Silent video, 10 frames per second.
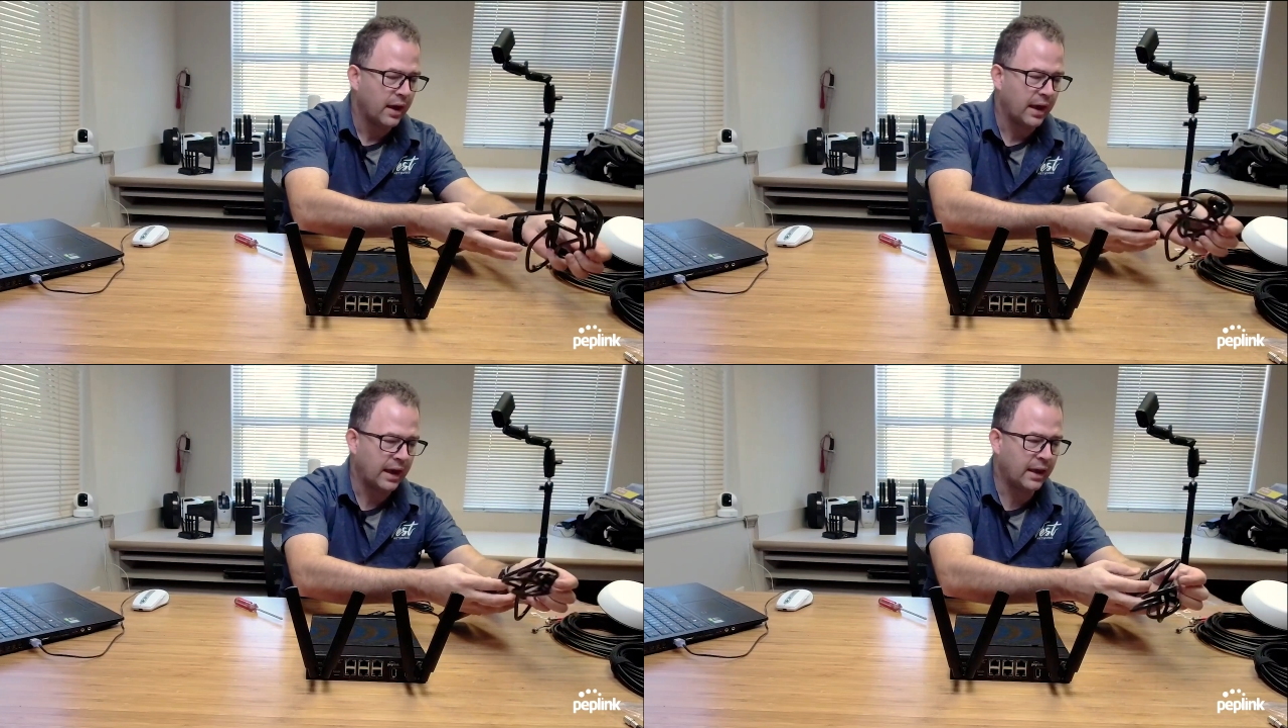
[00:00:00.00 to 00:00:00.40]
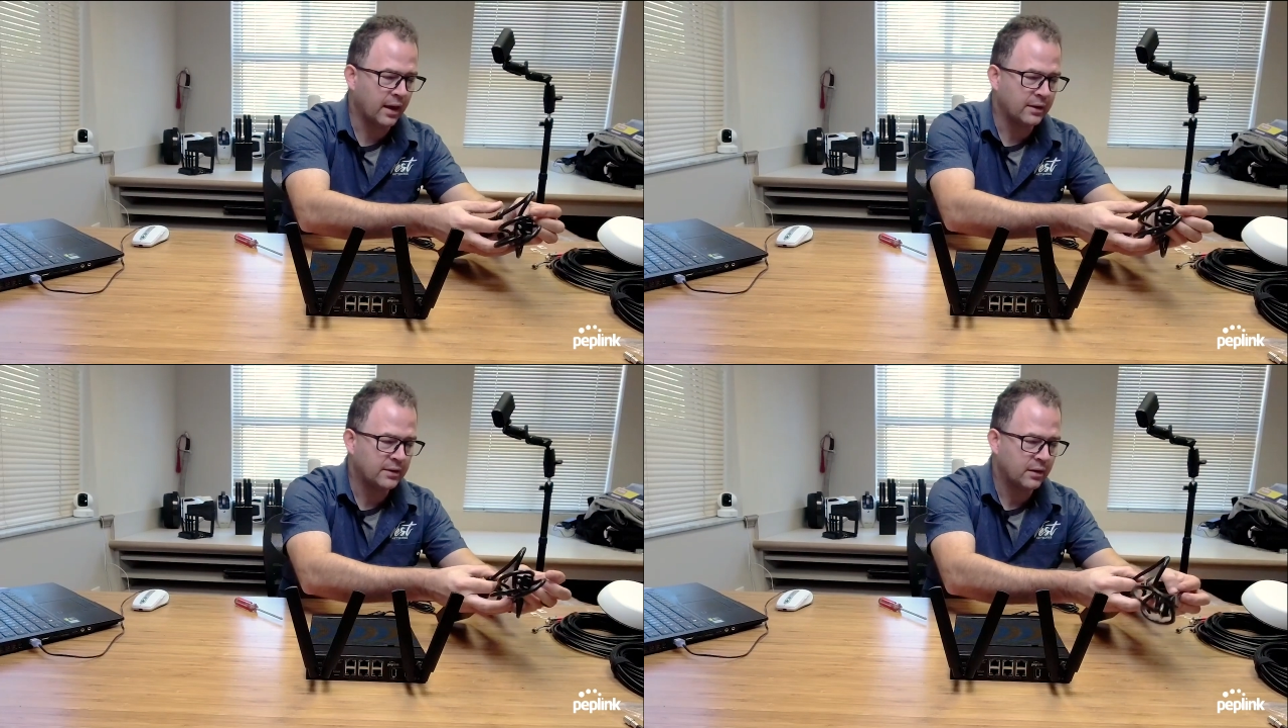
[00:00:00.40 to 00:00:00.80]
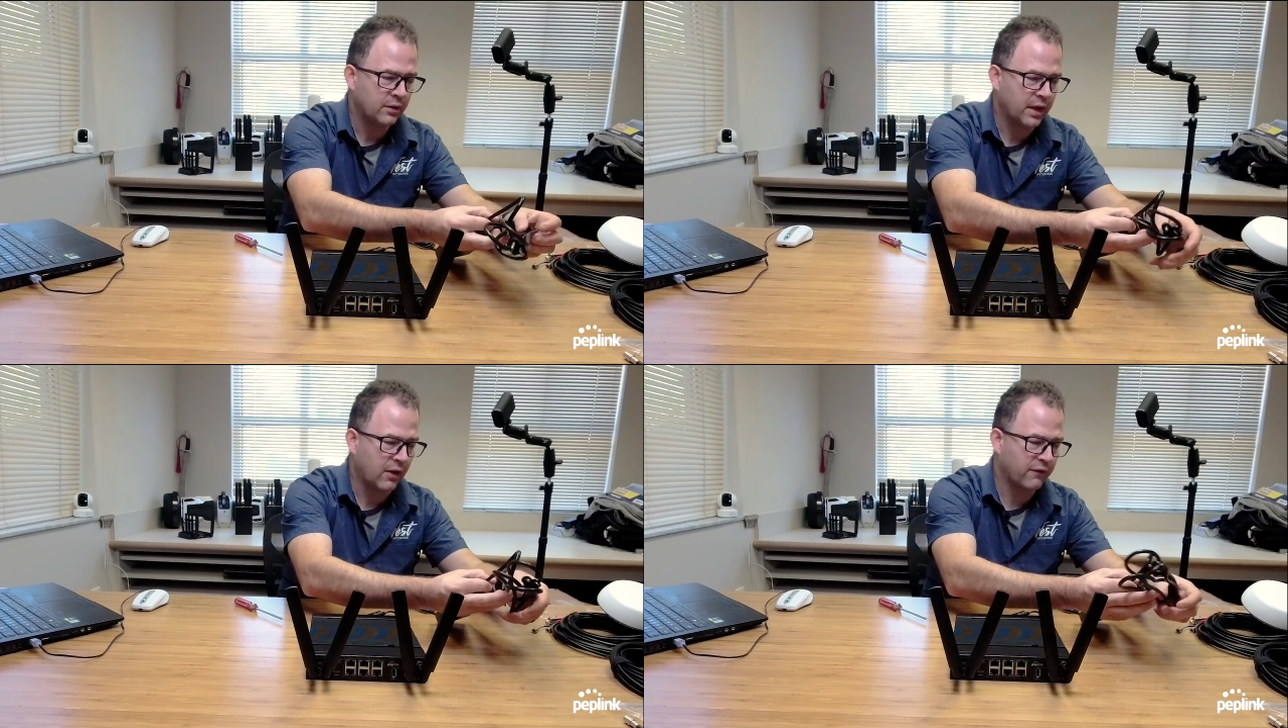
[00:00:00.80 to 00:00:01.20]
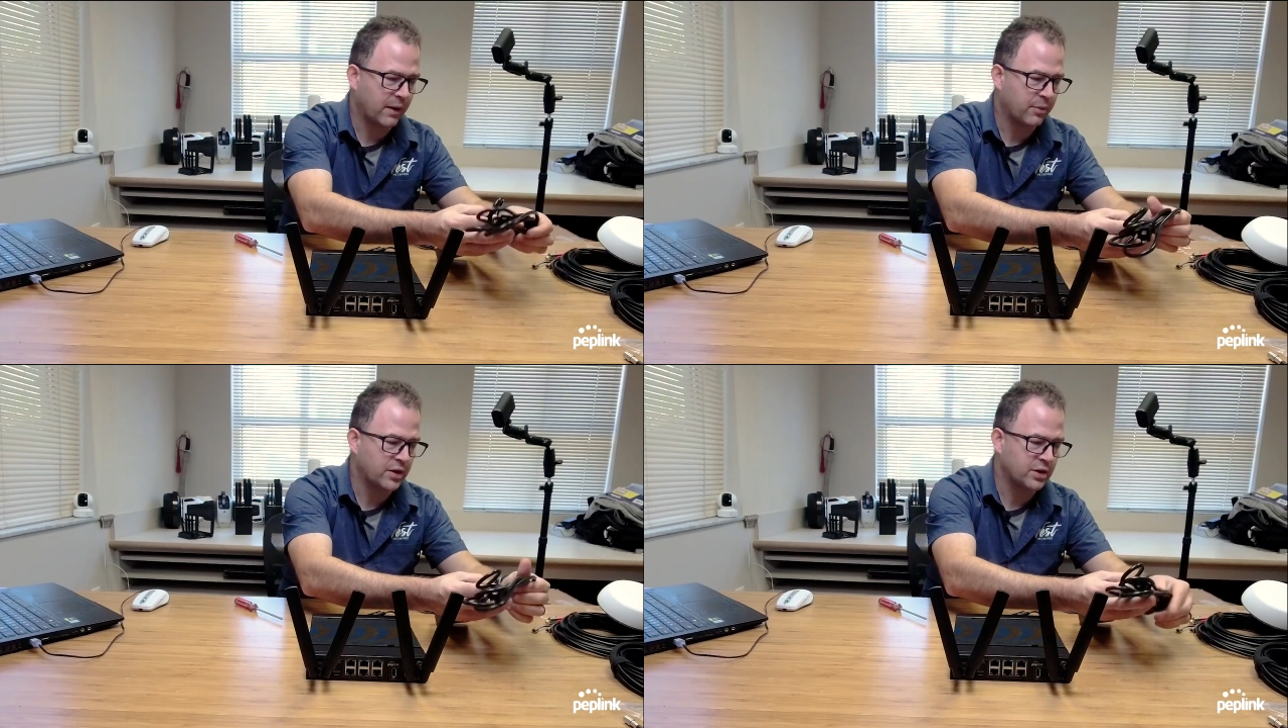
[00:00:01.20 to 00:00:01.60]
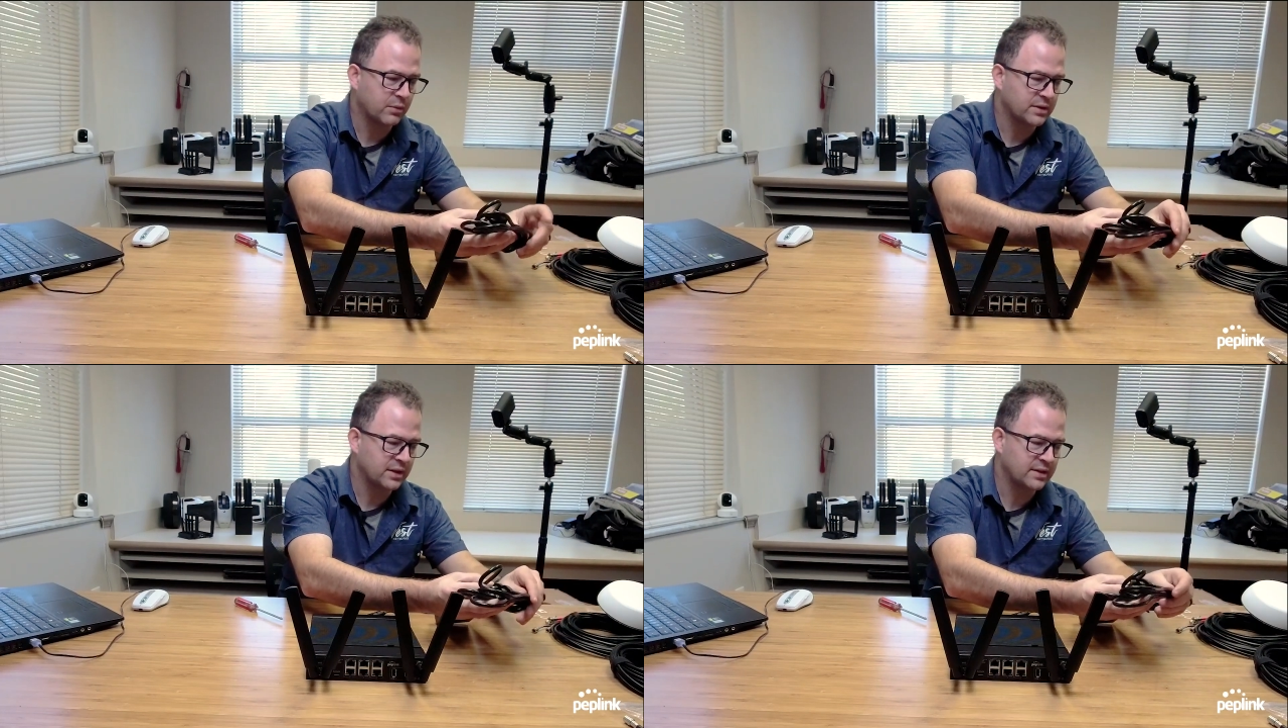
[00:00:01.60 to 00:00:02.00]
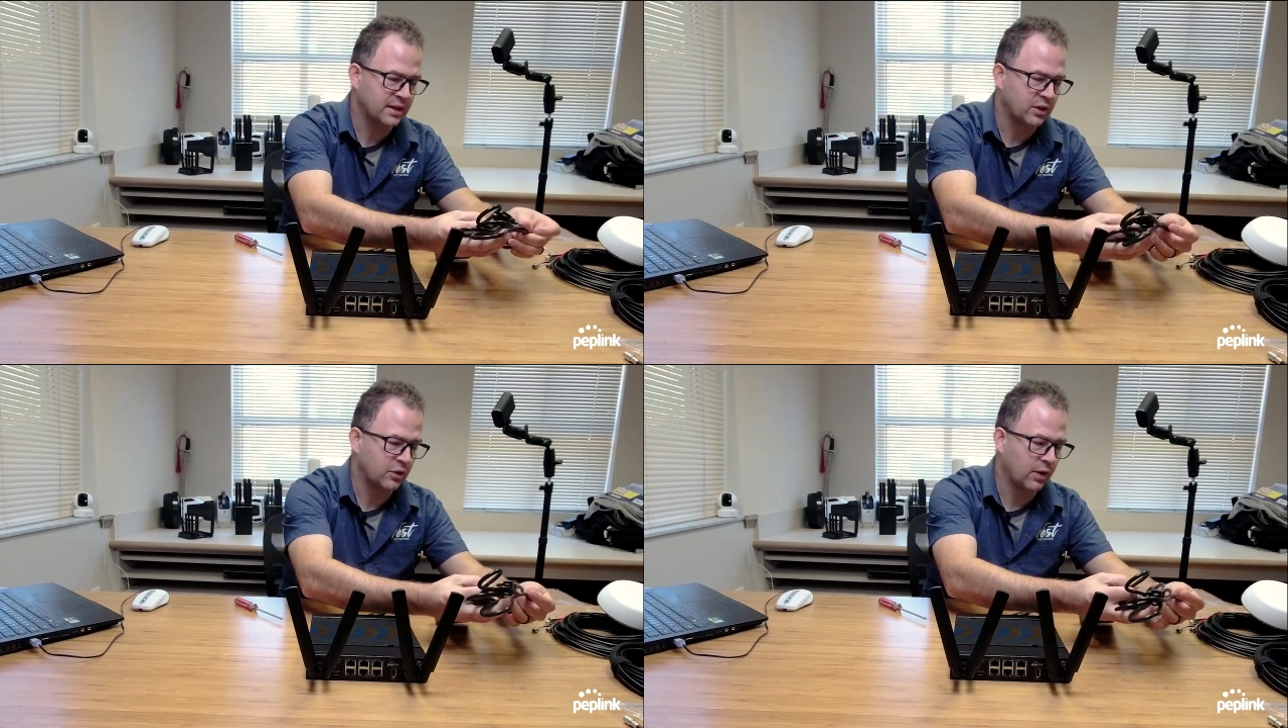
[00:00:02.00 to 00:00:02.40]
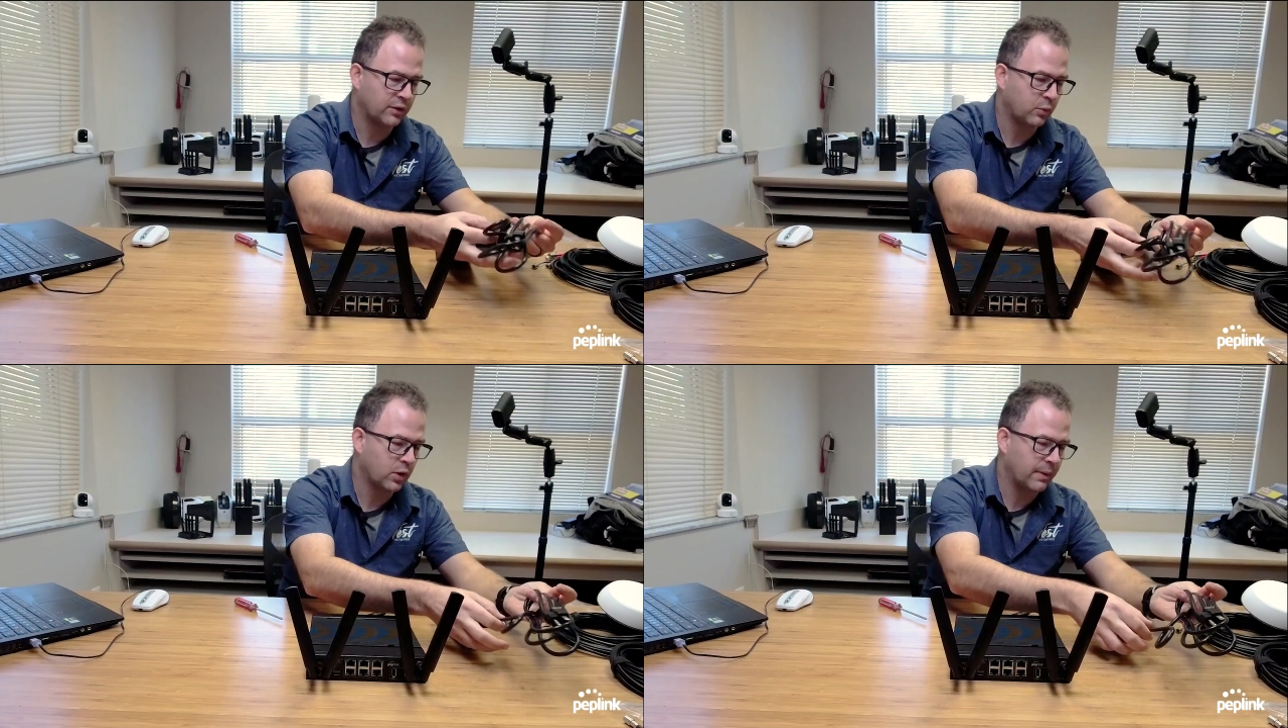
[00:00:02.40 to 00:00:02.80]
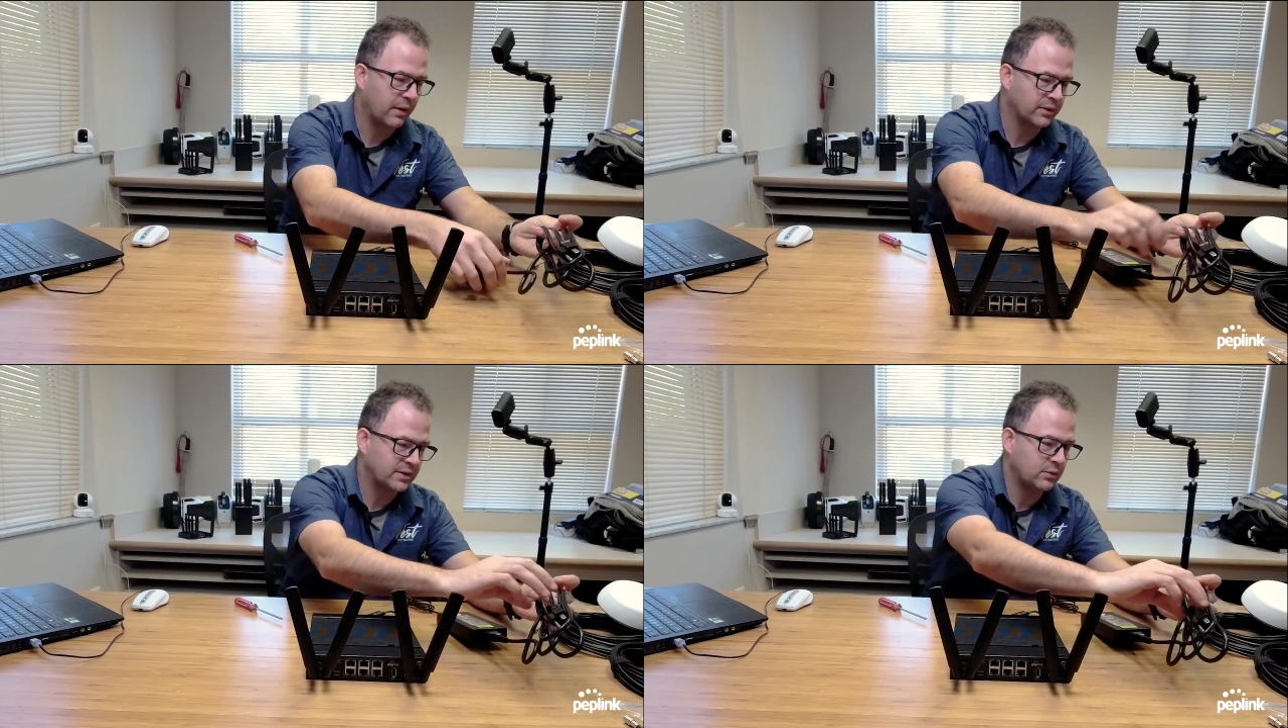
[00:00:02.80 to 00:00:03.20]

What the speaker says: and they are vibration resistant. You don't have to worry about